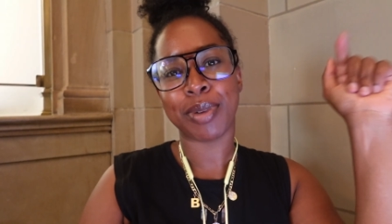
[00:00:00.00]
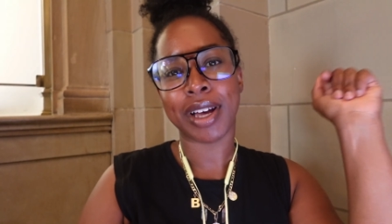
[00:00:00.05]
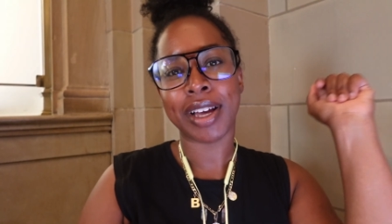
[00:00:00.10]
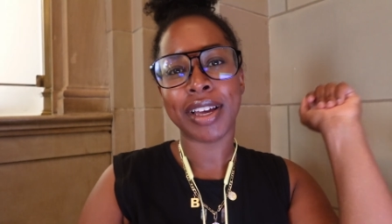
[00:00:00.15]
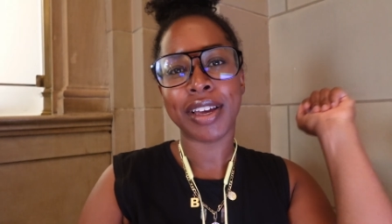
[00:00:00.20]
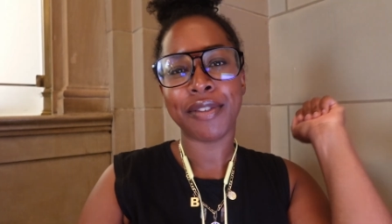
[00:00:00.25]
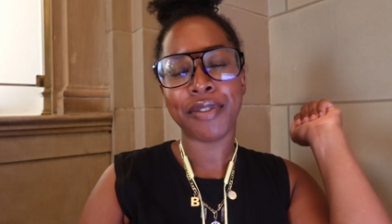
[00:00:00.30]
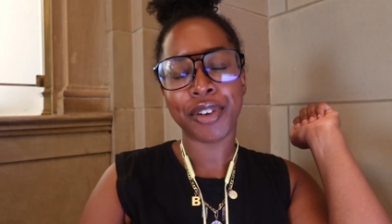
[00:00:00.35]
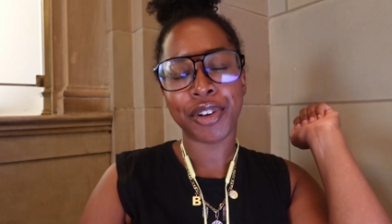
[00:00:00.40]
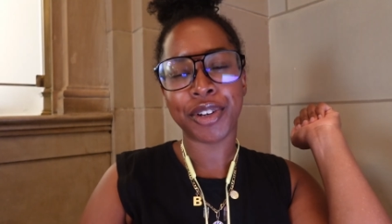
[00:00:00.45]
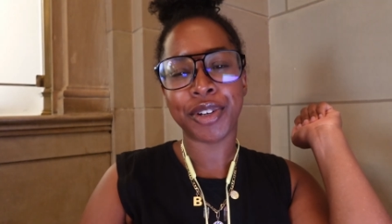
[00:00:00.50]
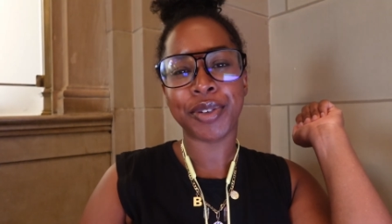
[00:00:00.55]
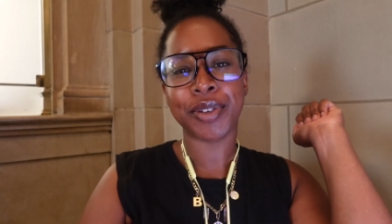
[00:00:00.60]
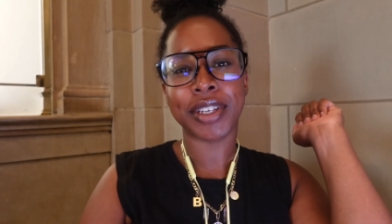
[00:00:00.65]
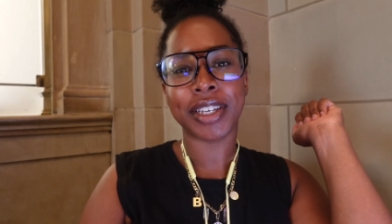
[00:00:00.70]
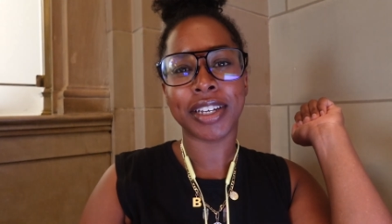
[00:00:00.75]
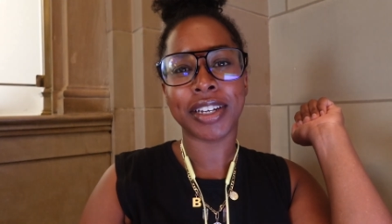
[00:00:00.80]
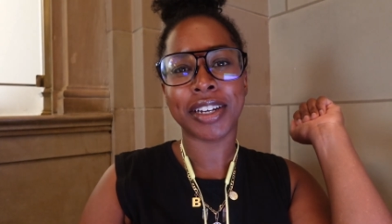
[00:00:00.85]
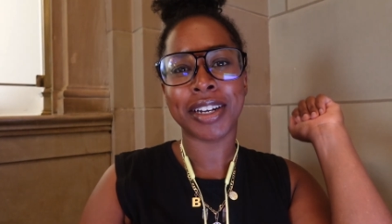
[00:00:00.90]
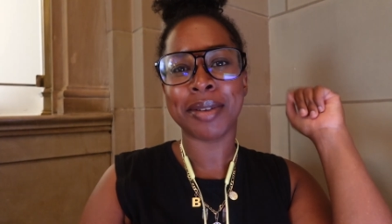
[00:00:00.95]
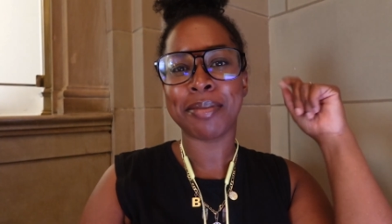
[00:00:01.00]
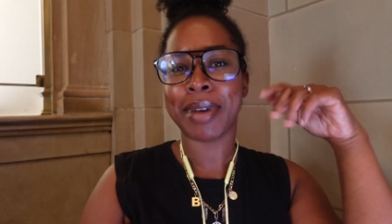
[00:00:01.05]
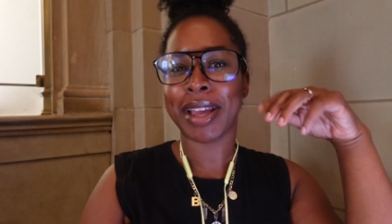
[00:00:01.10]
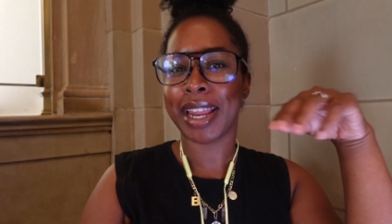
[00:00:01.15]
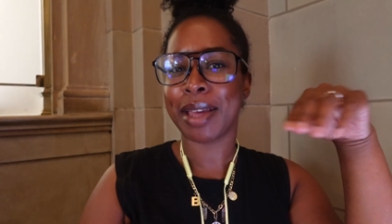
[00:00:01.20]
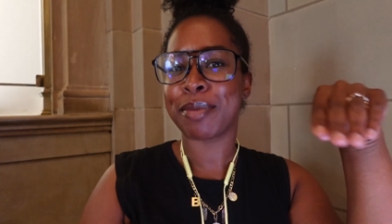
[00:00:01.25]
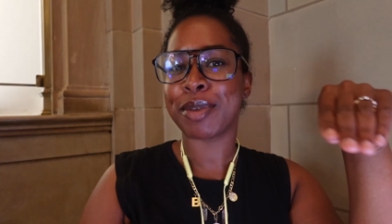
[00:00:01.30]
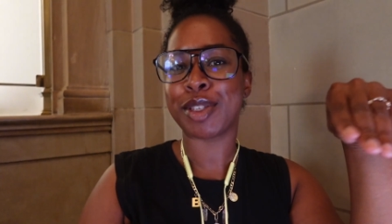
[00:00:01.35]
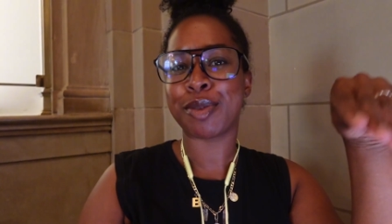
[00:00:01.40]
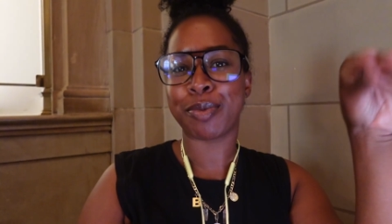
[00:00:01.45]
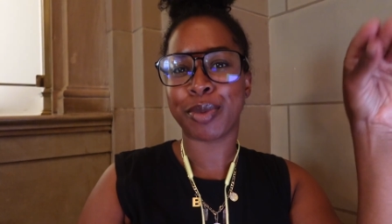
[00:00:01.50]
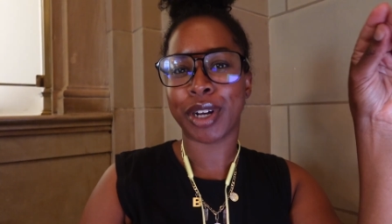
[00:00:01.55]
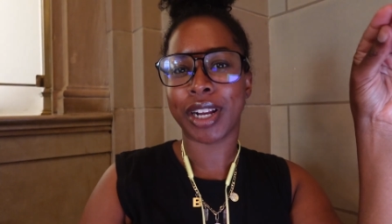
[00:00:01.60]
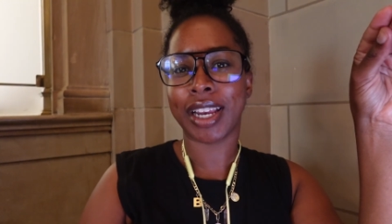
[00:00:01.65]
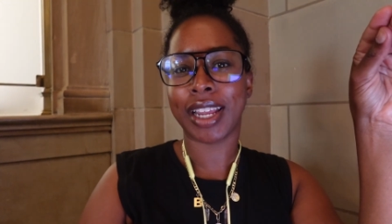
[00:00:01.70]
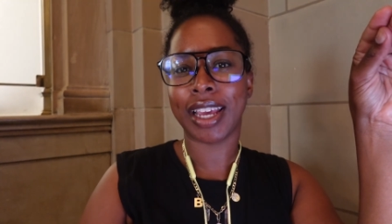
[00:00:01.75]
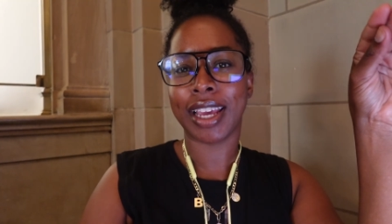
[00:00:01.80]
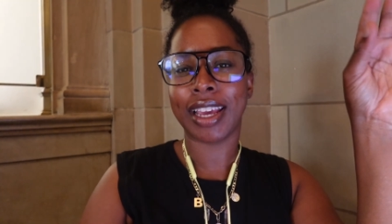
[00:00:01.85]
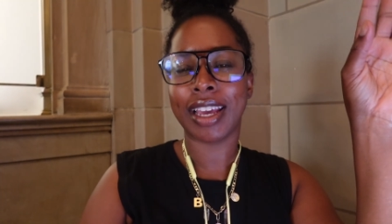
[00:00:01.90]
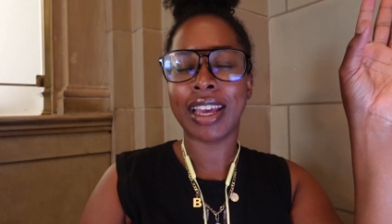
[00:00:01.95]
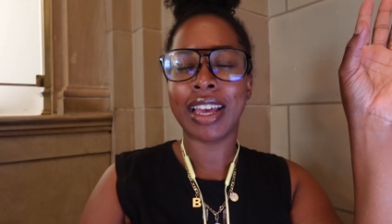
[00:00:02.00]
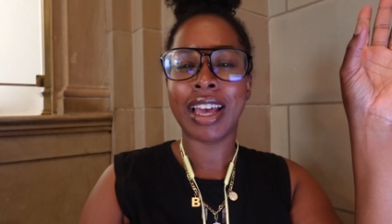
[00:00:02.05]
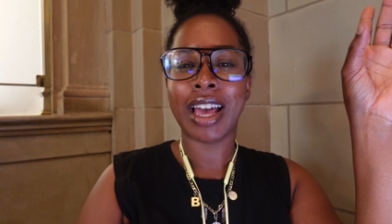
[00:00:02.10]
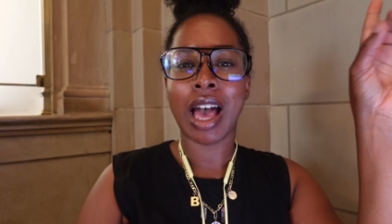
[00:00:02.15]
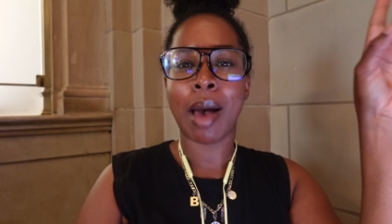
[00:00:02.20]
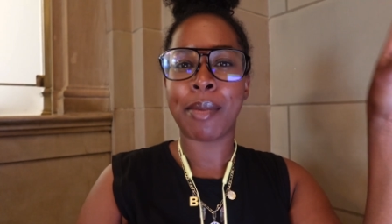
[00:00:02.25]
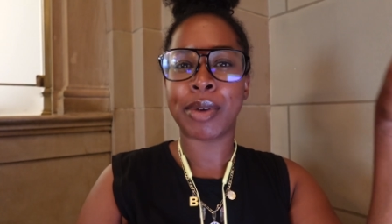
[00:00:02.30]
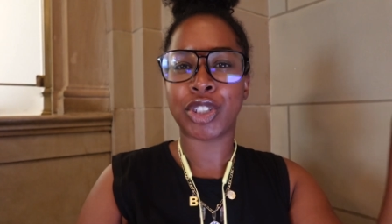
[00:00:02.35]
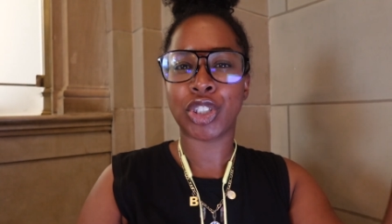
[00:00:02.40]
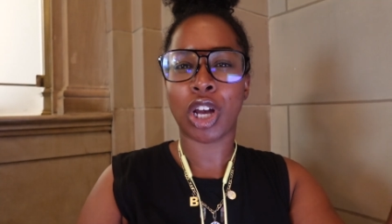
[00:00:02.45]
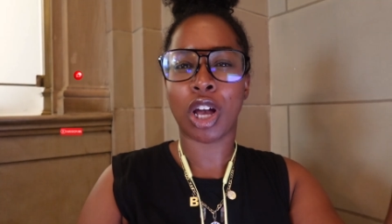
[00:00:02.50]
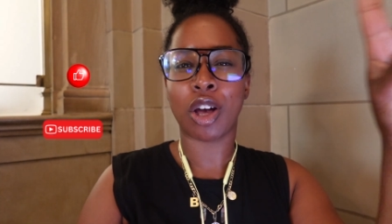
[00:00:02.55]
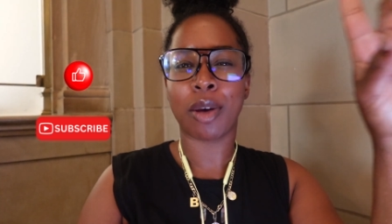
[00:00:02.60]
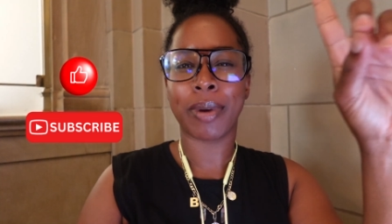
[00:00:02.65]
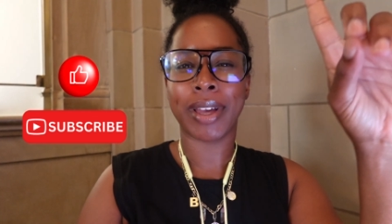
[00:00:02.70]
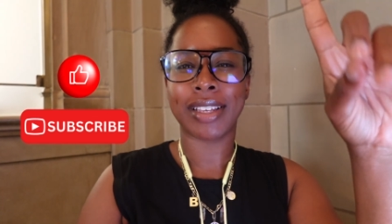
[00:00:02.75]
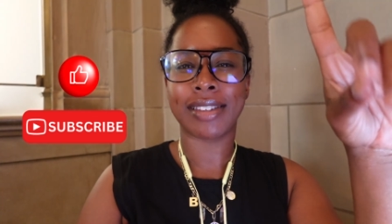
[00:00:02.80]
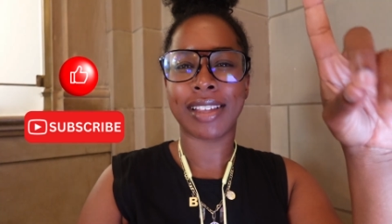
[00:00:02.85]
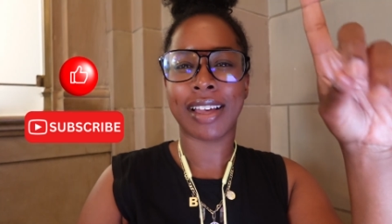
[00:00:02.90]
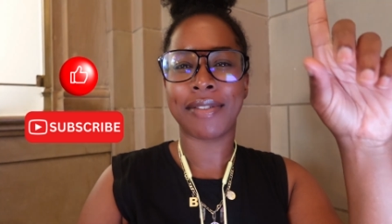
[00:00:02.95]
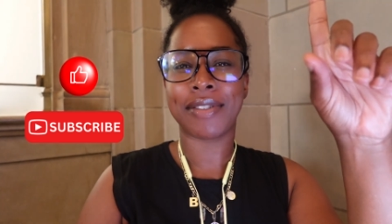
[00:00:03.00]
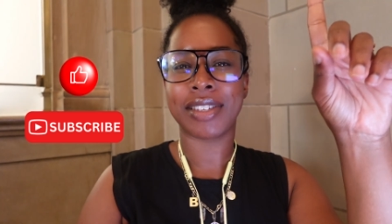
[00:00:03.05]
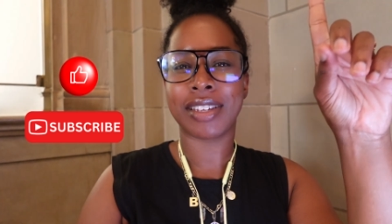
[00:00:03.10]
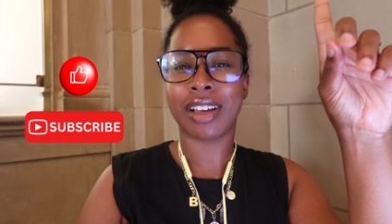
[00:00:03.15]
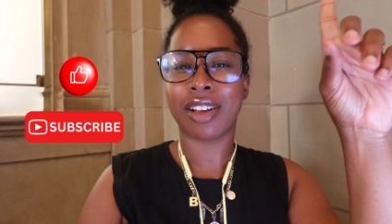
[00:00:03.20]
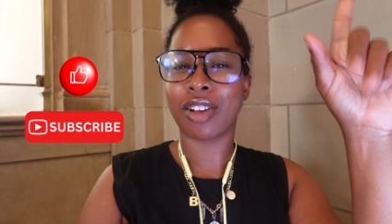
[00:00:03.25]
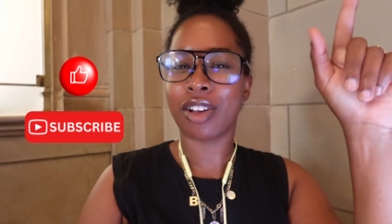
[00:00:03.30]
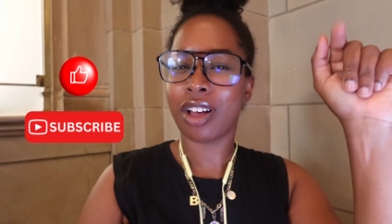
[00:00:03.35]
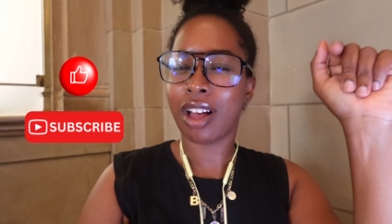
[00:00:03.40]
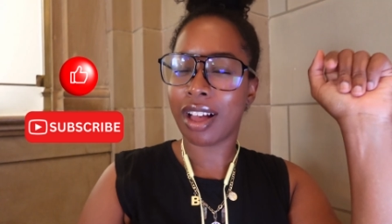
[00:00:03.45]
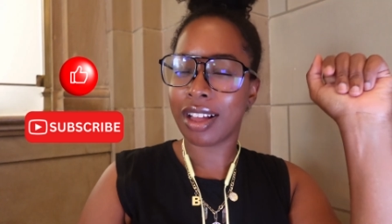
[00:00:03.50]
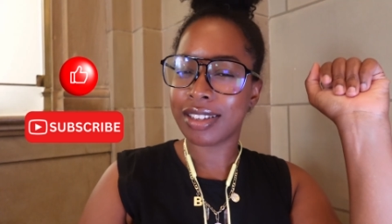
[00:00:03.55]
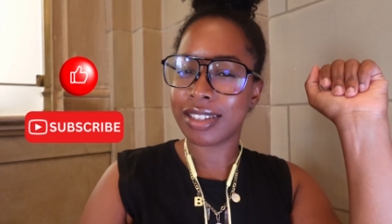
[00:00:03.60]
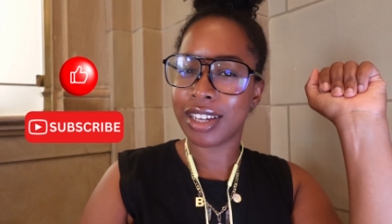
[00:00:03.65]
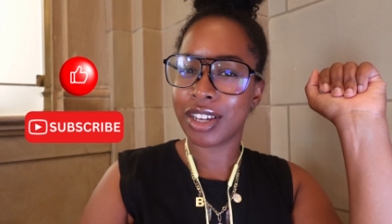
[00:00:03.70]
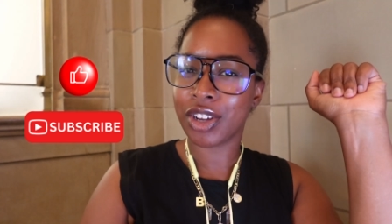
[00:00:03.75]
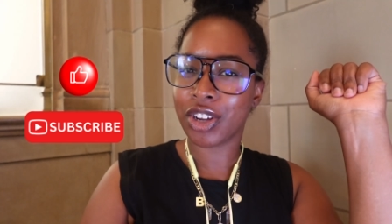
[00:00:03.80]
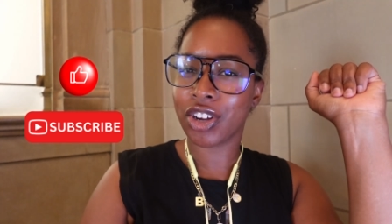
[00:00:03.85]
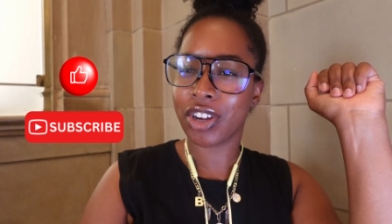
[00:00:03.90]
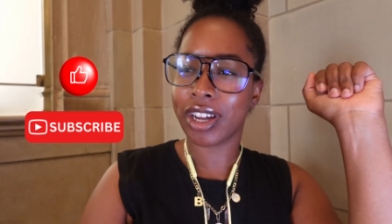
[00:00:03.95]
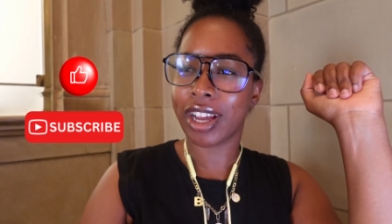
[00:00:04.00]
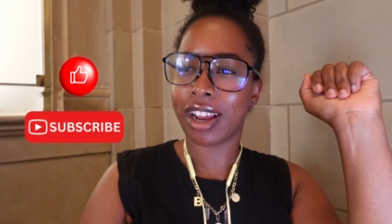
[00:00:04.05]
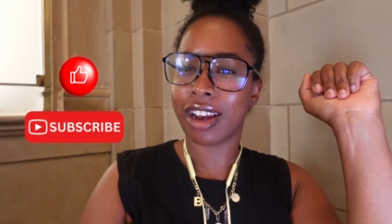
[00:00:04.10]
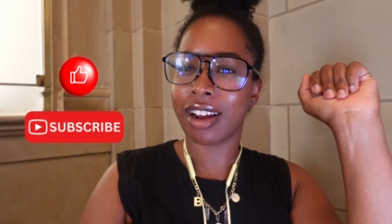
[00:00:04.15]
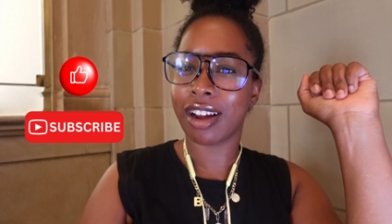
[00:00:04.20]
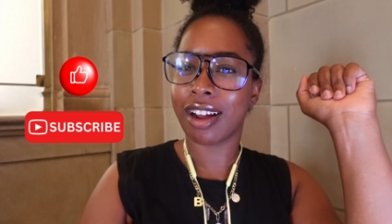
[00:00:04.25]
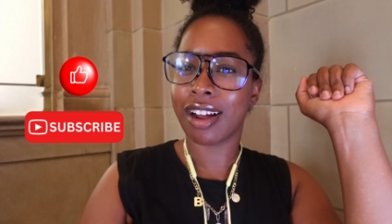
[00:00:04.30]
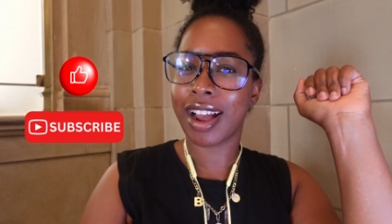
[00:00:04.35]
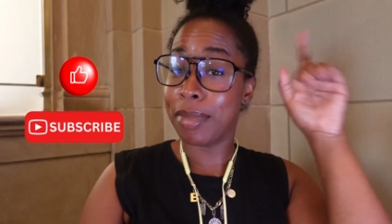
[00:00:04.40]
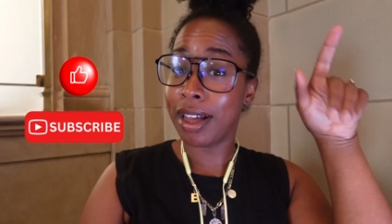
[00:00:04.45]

But if you're new here, my name is Brittany. I'm a Chicago-based lifestyle content creator.